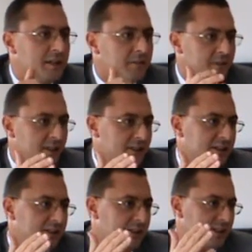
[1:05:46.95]

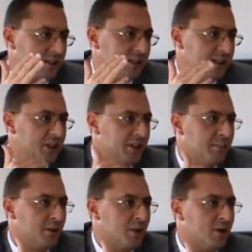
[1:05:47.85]
First, the senior
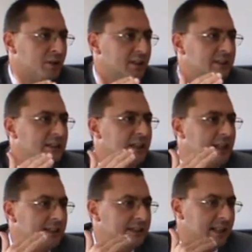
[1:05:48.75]
bondholders,
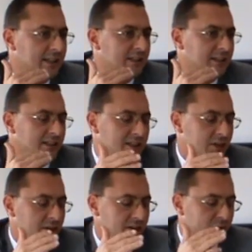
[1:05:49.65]

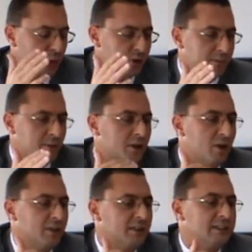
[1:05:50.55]
sorry, the junior
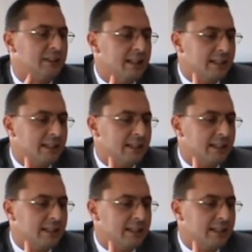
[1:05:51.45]
bondholders,